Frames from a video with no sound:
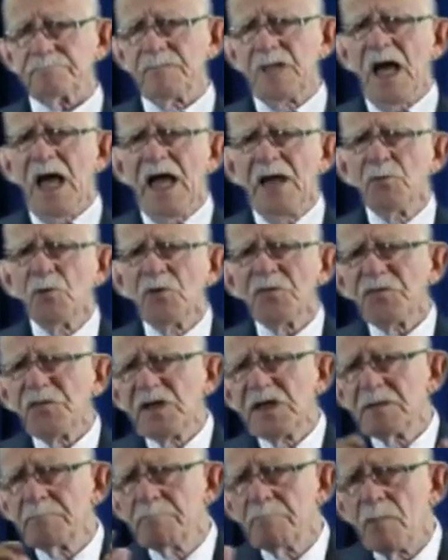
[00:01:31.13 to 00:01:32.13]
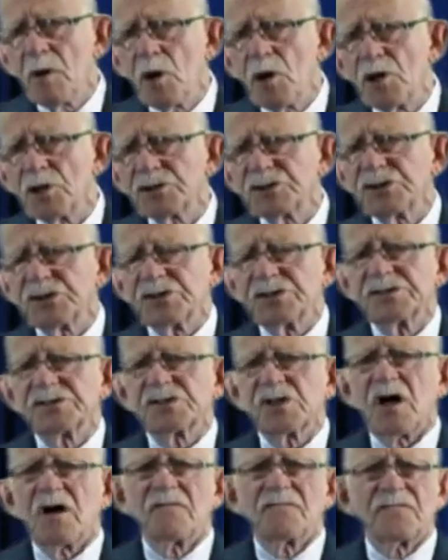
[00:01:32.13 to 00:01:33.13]
And with the emergence
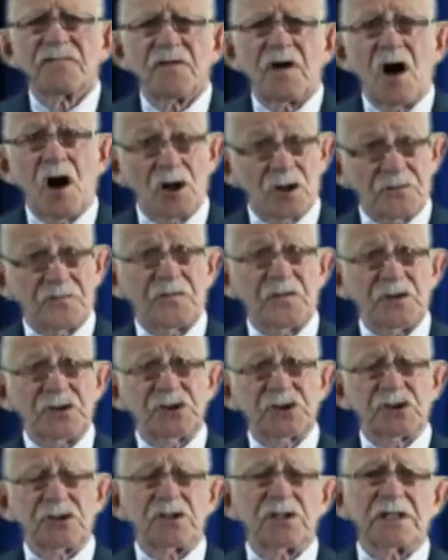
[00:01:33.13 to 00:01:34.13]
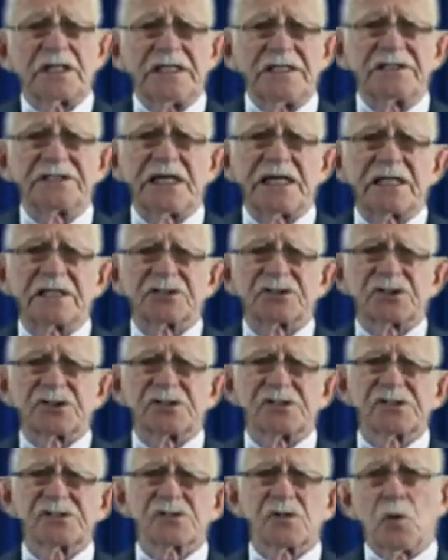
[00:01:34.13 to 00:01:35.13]
of artificial
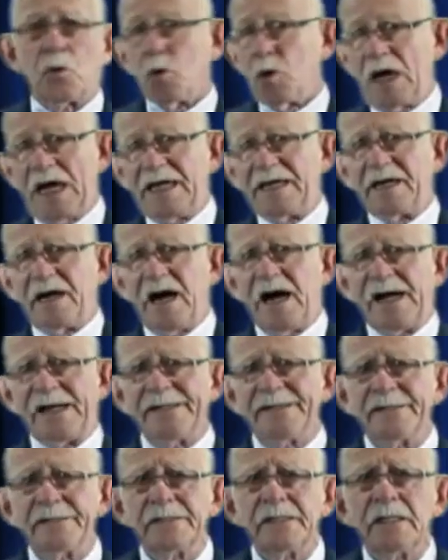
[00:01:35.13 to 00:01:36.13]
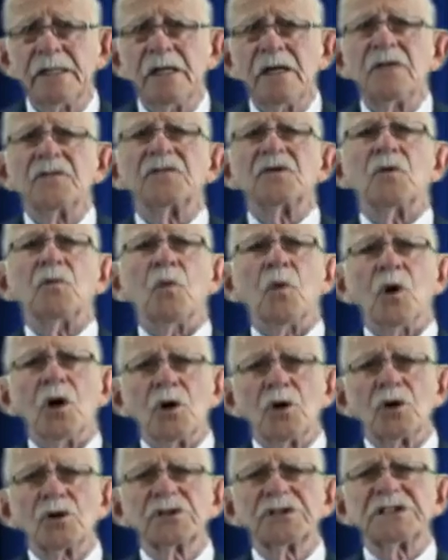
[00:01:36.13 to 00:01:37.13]
intelligence, or AI, the
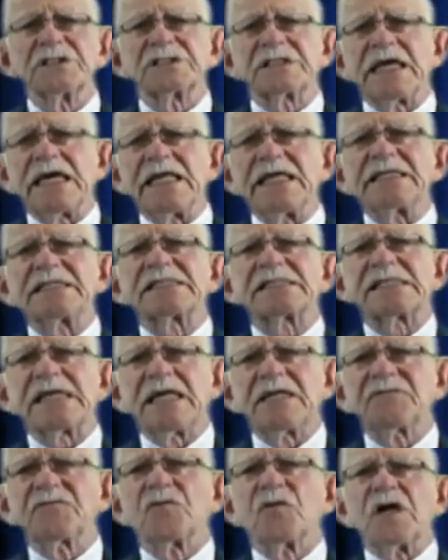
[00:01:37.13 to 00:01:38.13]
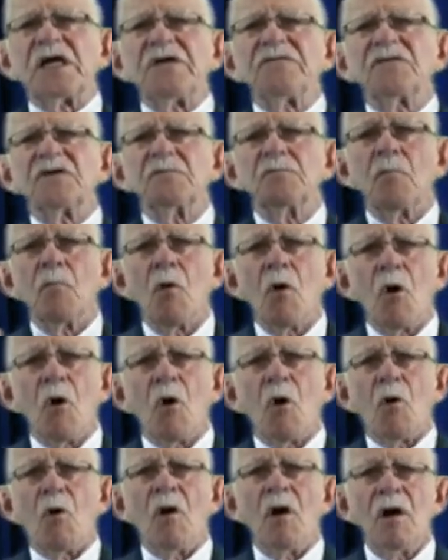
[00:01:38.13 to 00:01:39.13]
world is getting set for even
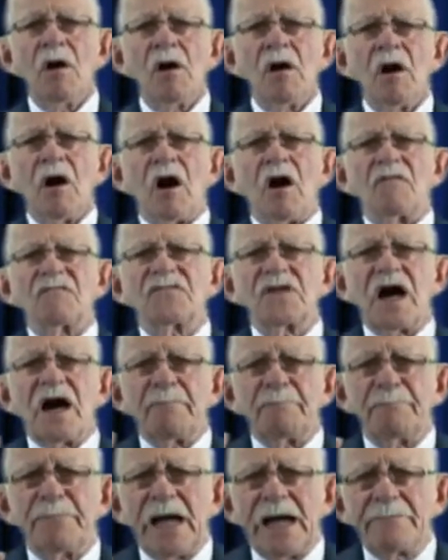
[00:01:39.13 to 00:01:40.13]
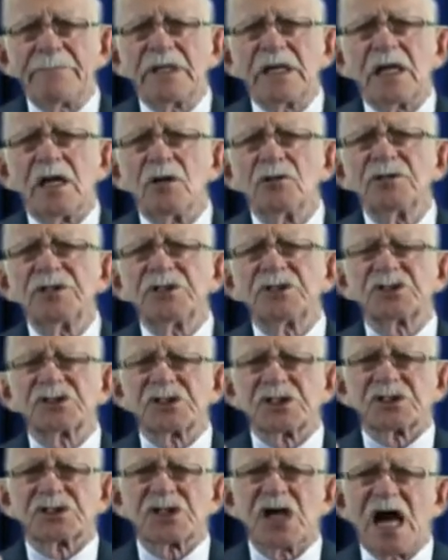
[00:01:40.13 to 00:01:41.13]
more of the Babylonish
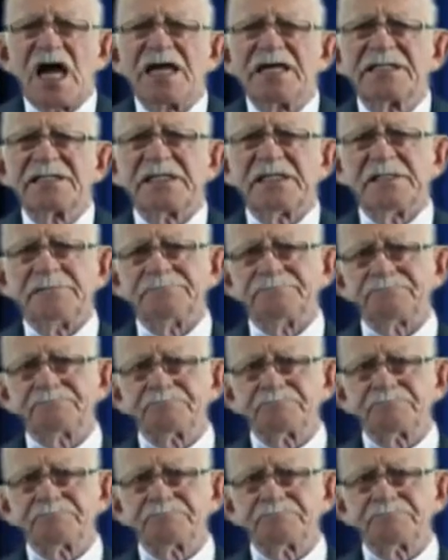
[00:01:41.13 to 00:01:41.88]
society,